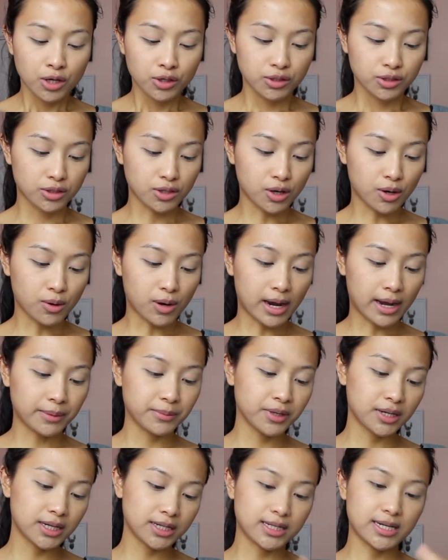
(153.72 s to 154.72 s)
So I'm
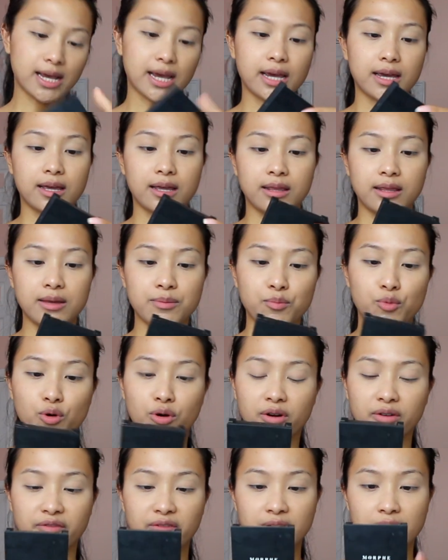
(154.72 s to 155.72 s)
going to take the
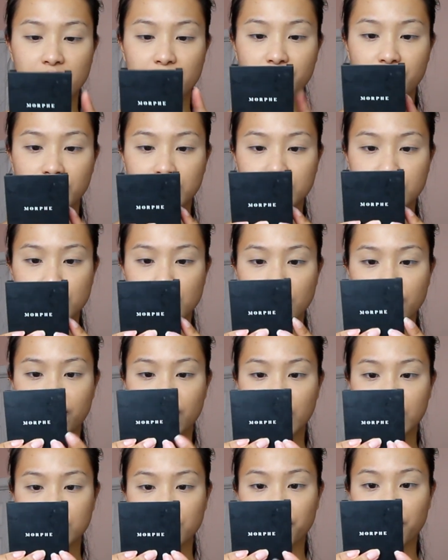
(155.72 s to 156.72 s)
Morphe Filter
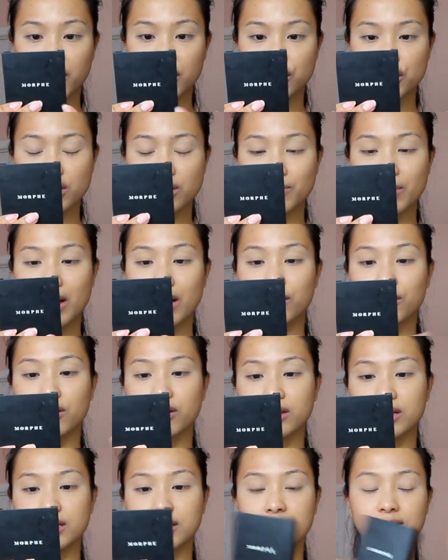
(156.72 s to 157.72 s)
Effect Finishing
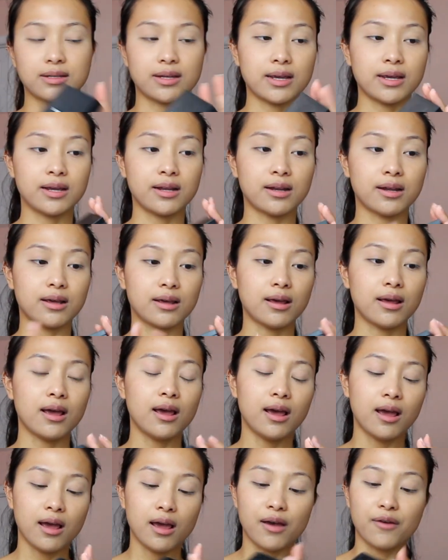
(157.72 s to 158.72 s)
Powder. This is in
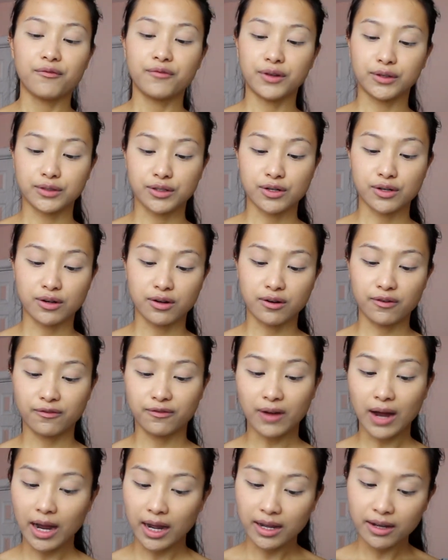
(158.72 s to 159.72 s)
Filter
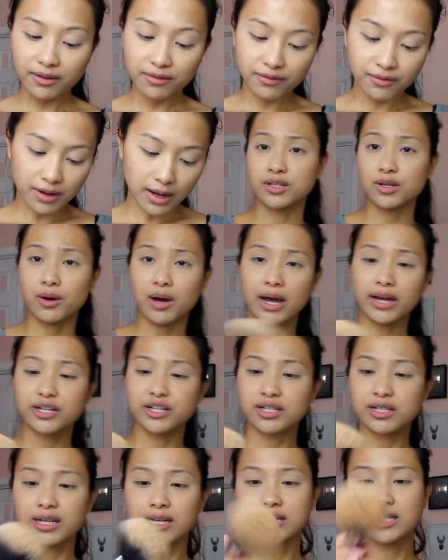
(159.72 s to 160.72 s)
five. So I
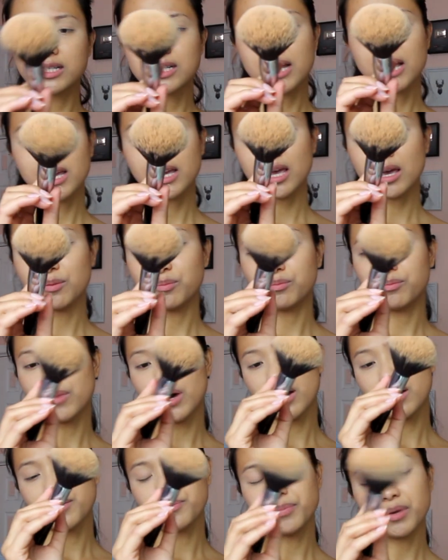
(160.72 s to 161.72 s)
just like to take a
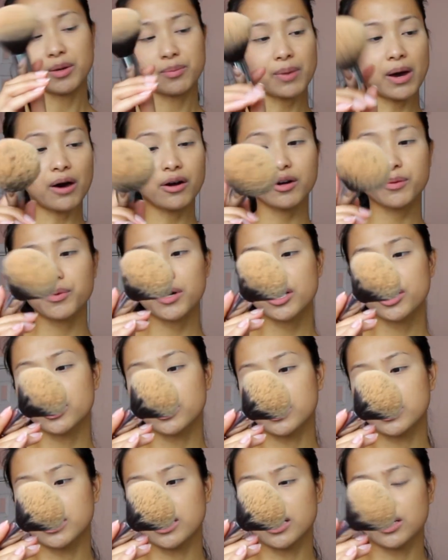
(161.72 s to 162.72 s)
uh, big powder brush.
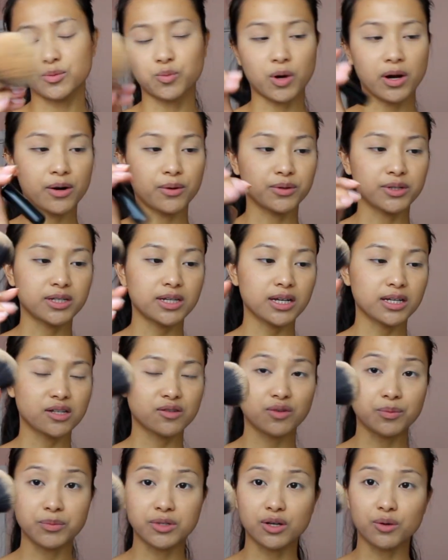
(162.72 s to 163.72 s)
This is one oh six
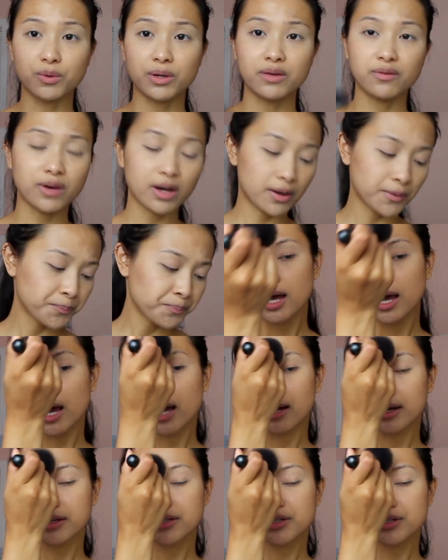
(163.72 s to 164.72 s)
from Zoeva.
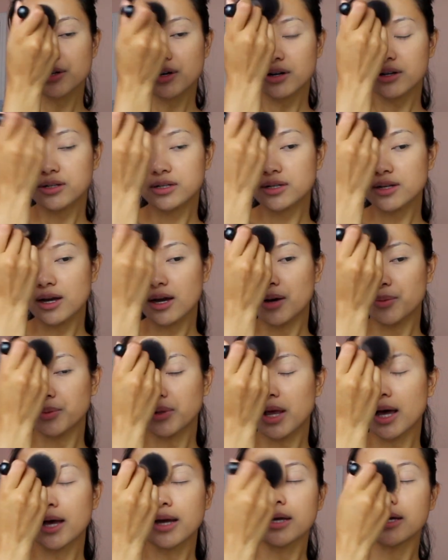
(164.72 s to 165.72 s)
And I start
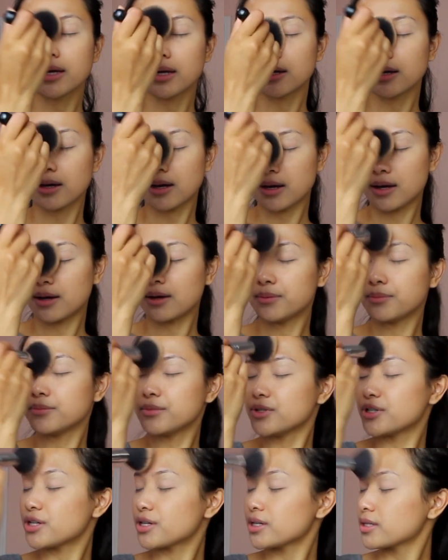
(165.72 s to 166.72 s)
applying
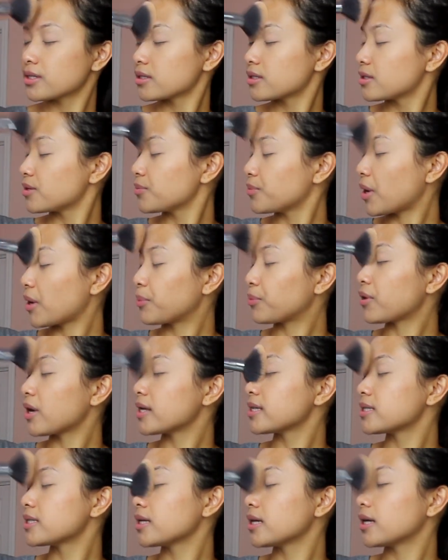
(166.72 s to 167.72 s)
um, just by
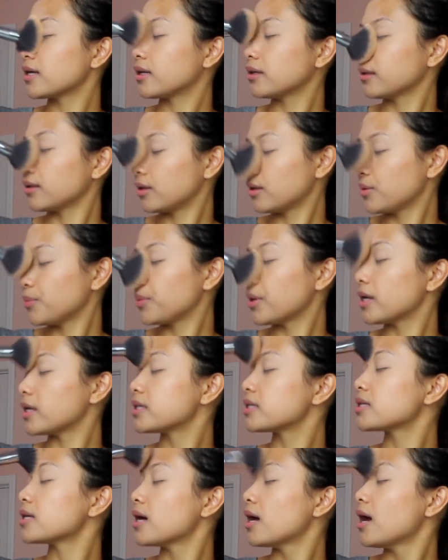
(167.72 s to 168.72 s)
pressing it a little
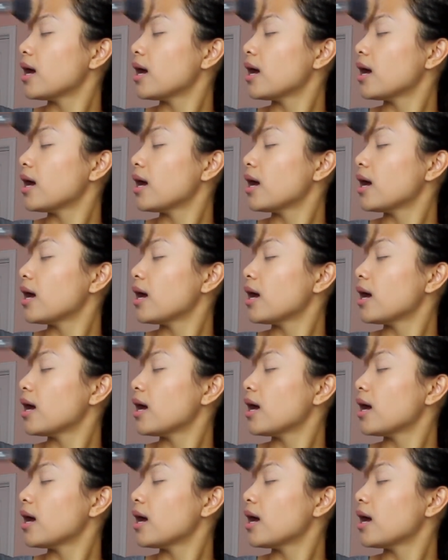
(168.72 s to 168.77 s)
bit